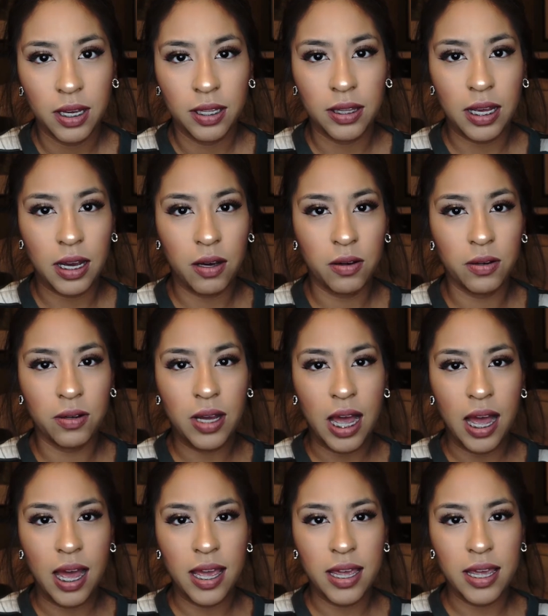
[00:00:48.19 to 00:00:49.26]
Now
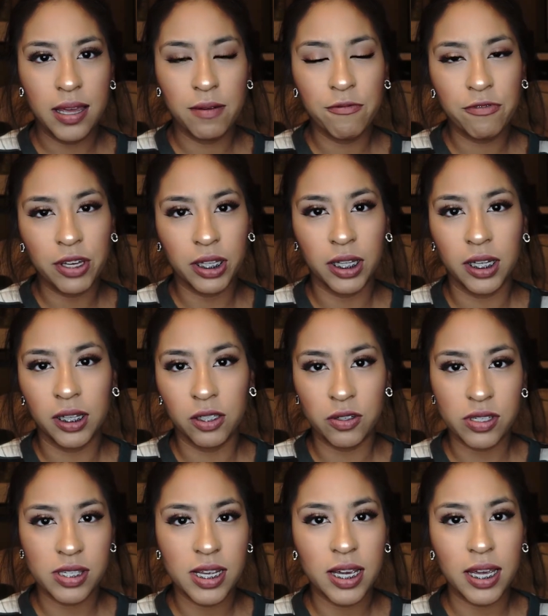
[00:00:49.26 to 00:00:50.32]
I am feeling a little
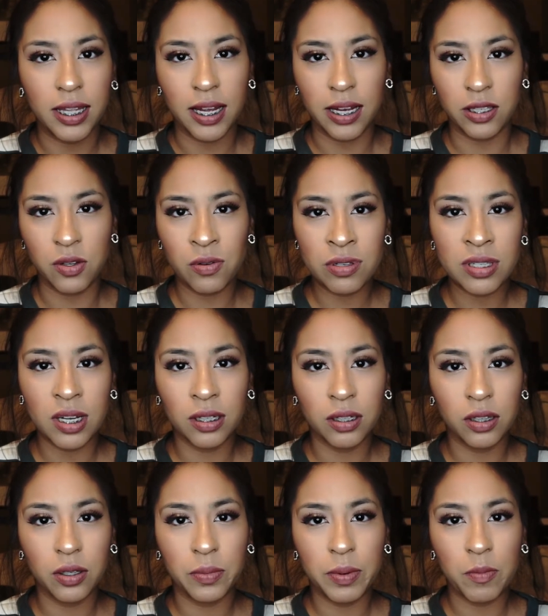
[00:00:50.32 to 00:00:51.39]
sick and I do sound a
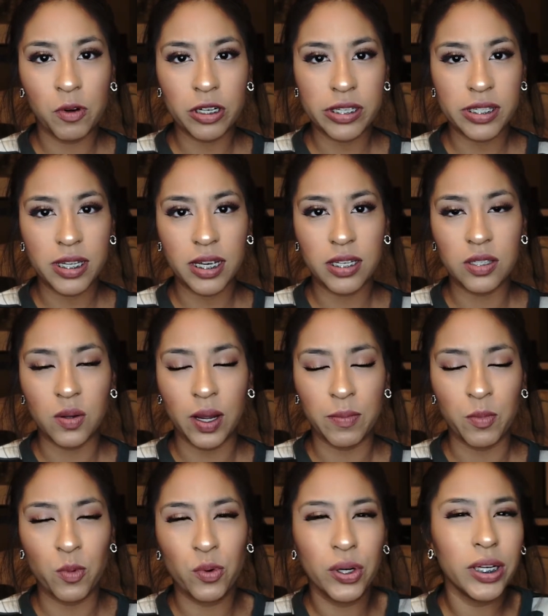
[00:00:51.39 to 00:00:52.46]
little bit more sick, so
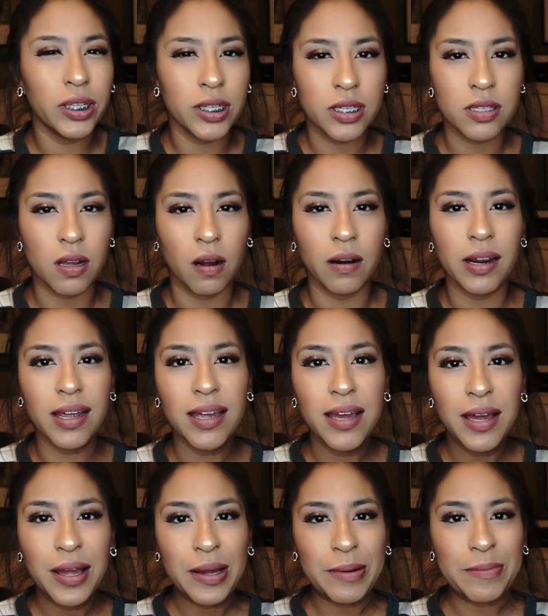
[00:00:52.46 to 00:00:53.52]
I'm really sorry,
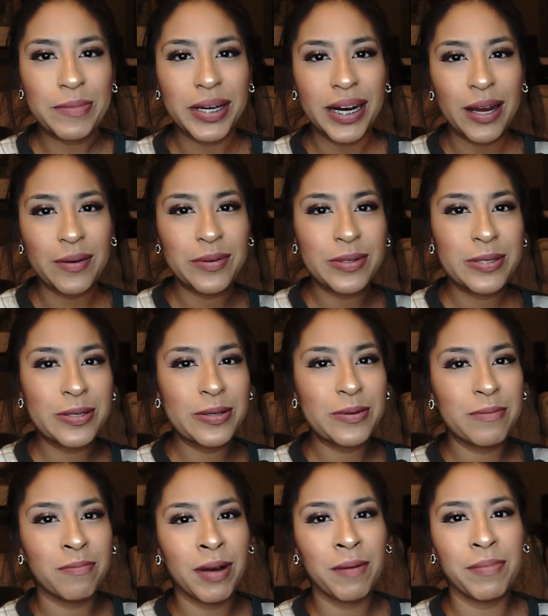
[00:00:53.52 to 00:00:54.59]
but I will
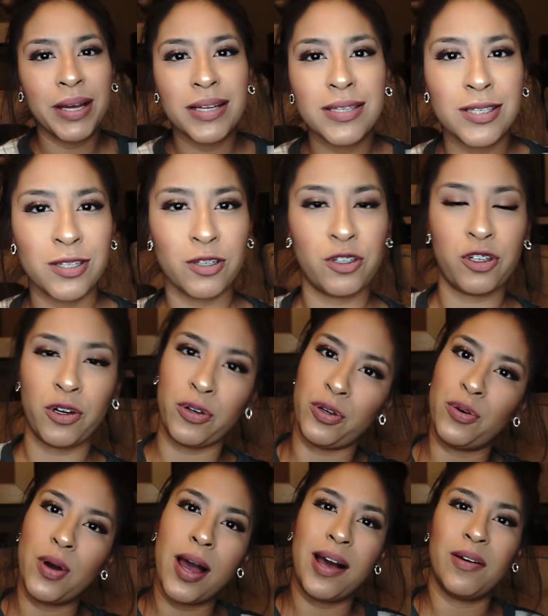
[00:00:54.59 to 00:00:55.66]
do my best to show
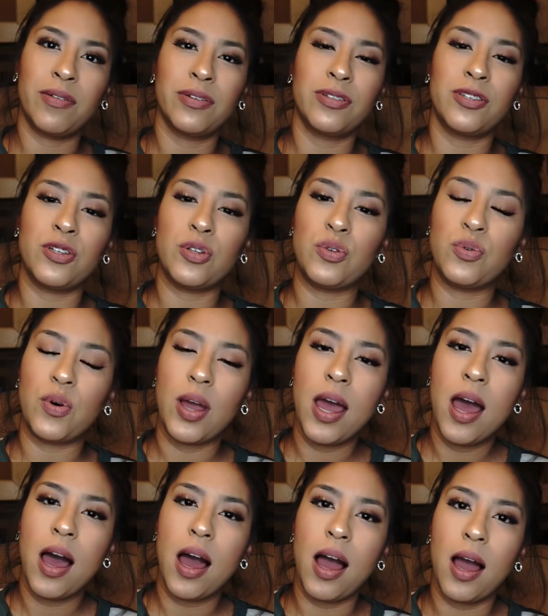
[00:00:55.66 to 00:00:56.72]
you how to do
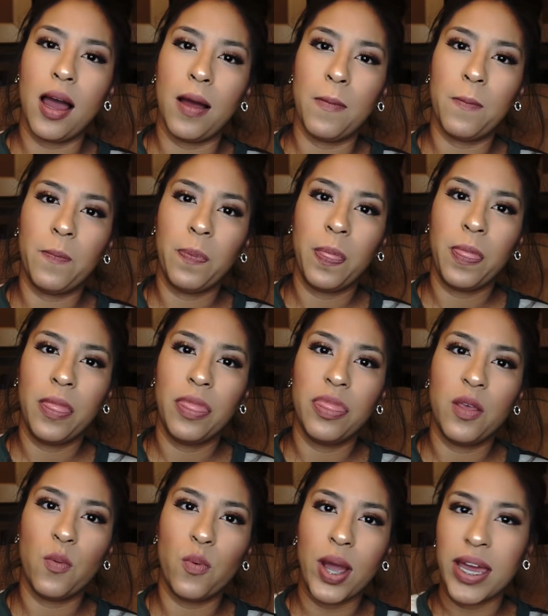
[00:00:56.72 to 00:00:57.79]

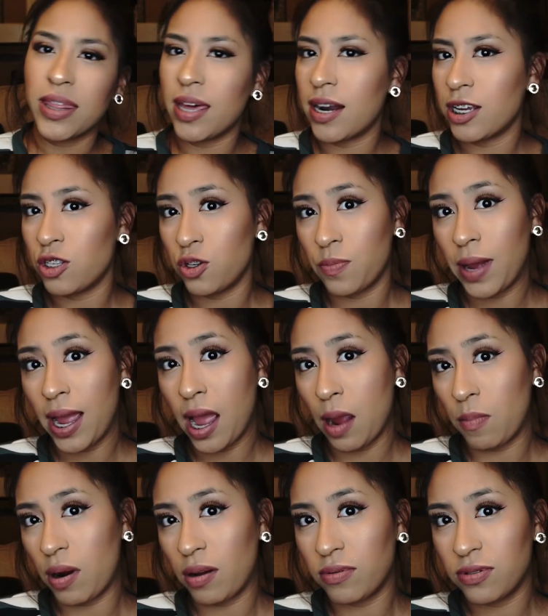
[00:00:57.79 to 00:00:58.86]
the way that I do my
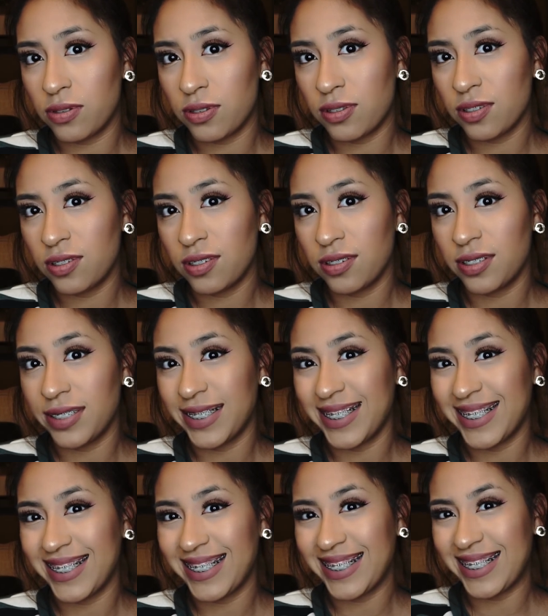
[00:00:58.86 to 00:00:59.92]
eyebrows.
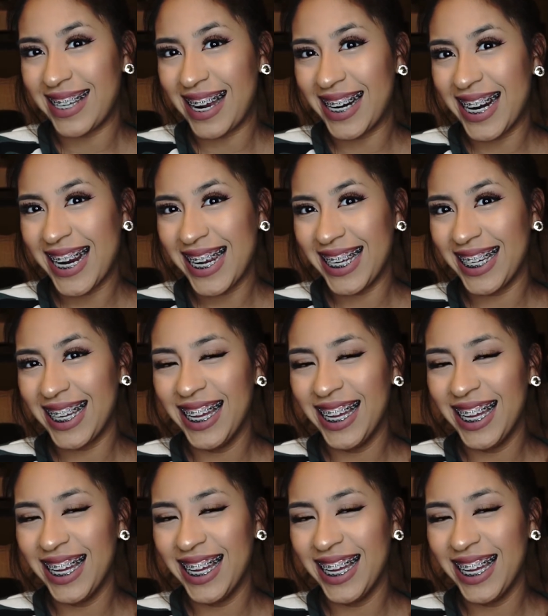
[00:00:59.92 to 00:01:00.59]
Alright.